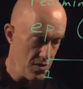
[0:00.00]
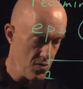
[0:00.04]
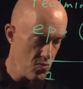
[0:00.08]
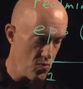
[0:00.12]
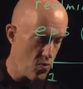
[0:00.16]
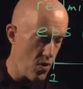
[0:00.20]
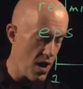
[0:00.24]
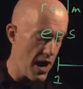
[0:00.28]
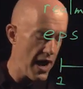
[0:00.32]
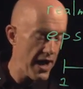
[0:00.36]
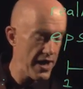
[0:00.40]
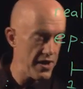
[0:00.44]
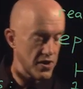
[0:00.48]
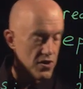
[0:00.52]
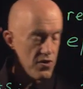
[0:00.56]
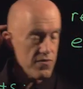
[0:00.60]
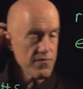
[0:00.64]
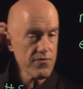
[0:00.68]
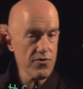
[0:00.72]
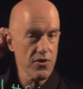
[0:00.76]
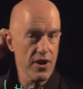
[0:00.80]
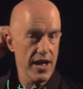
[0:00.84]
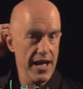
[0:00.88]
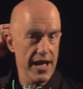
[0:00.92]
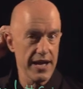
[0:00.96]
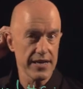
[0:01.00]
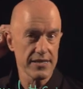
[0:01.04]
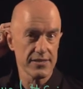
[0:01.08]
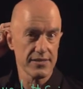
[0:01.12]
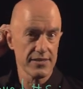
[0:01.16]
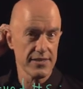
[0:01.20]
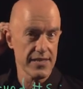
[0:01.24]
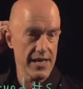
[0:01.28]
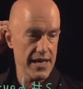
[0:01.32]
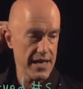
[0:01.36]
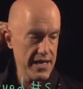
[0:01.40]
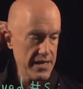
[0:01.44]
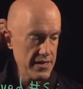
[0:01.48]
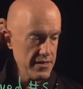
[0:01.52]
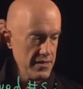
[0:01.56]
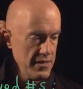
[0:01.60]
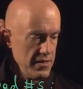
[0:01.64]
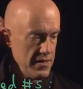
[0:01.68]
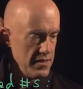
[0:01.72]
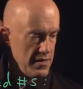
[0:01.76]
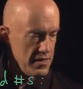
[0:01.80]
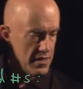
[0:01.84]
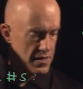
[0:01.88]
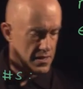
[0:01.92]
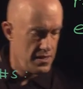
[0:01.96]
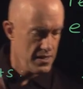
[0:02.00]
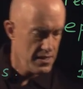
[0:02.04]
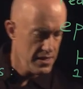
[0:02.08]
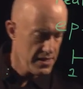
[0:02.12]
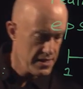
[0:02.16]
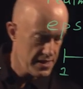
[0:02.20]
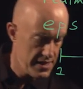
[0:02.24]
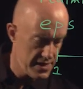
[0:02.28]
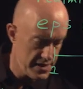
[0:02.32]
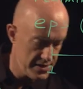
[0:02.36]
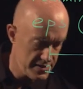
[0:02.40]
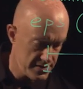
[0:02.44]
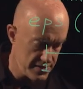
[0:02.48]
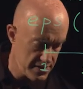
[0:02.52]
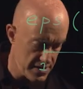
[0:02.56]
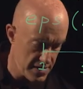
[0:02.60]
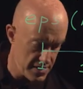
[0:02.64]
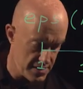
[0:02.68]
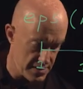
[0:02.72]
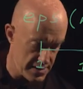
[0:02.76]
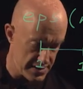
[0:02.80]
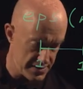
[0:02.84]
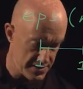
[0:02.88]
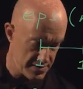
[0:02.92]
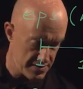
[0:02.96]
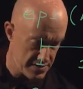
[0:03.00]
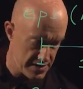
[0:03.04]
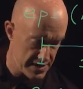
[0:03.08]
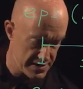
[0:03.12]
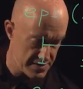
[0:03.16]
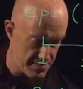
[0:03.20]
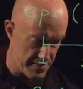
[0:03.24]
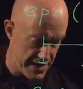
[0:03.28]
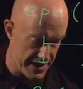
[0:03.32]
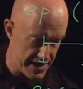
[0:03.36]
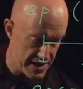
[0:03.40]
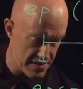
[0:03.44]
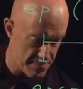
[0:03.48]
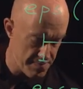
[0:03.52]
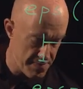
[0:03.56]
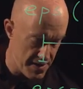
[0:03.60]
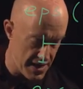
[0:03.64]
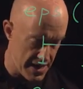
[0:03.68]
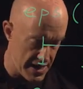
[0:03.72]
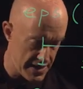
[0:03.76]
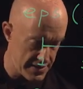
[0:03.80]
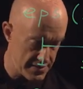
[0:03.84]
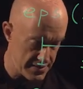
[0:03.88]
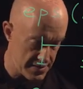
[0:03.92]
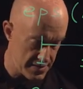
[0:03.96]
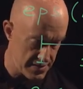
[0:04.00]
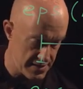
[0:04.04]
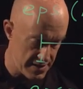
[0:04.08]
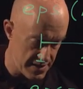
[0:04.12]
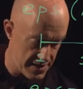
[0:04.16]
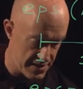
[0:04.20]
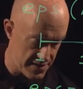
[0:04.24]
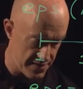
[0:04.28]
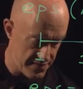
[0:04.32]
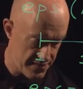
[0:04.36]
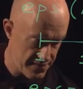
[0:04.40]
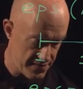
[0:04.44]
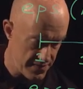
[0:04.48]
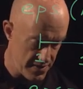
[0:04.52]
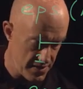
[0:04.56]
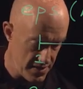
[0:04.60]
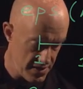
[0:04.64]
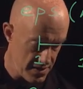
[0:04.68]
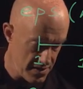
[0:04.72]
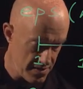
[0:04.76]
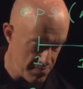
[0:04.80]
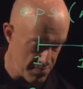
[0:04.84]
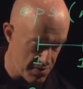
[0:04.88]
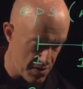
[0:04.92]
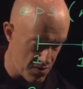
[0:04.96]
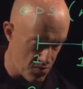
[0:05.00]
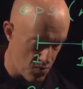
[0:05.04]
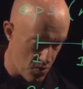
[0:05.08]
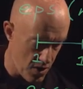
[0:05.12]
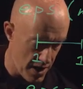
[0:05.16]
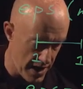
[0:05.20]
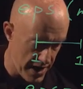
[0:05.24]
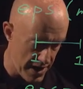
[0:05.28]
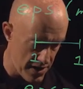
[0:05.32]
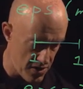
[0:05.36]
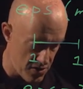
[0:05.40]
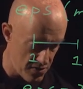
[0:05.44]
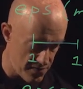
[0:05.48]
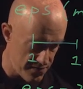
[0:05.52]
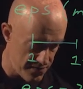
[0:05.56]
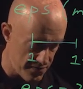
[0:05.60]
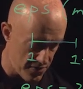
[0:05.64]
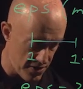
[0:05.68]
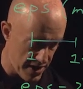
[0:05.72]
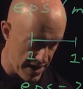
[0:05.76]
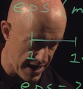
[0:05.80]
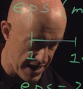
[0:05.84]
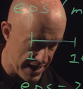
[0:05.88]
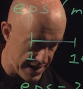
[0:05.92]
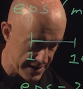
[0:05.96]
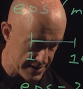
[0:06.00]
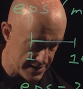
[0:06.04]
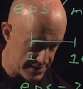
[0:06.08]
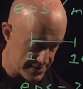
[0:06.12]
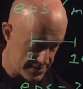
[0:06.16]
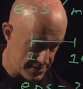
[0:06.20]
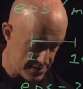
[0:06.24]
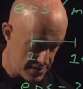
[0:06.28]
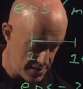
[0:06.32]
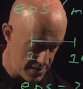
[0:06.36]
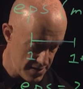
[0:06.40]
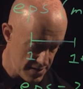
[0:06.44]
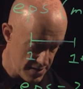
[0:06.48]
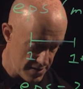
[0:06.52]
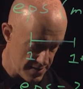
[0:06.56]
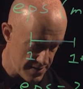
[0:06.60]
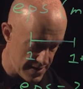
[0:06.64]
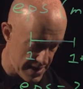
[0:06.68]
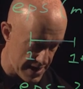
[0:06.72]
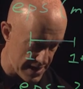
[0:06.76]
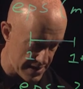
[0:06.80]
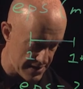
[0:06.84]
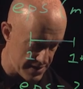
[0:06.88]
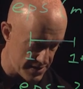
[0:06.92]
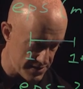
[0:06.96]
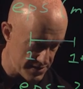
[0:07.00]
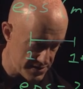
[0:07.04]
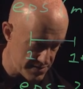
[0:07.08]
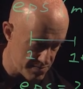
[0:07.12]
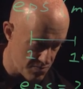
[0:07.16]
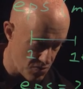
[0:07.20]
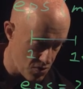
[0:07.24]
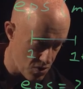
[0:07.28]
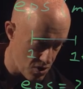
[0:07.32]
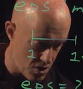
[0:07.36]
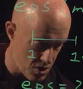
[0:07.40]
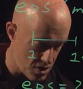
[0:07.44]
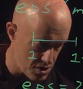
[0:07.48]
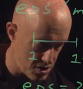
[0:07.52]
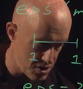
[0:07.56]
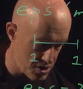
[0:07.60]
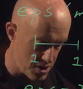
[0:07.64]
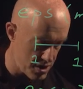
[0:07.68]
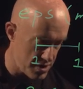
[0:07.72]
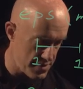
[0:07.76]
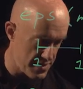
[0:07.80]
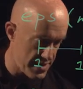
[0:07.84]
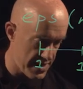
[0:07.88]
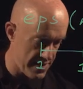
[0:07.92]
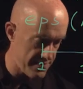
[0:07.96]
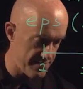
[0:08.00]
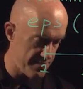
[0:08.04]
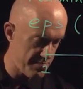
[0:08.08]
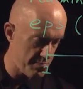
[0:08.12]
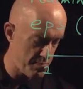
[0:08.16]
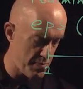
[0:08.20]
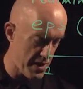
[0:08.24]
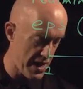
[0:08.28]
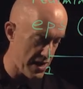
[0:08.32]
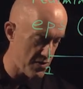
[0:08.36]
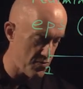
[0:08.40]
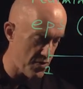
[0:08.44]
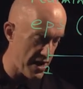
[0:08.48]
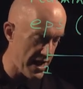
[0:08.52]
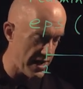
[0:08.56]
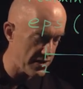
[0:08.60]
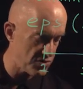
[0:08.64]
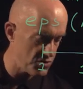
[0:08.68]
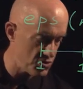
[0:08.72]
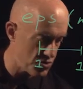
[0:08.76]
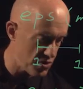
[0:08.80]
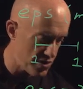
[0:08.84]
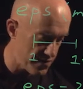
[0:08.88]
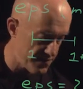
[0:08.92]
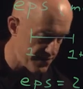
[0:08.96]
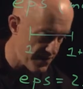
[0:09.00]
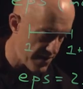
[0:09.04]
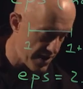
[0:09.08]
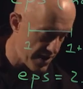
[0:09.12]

y over x then is, uh, let's, let's make it positive, but y over x then is smaller than by round off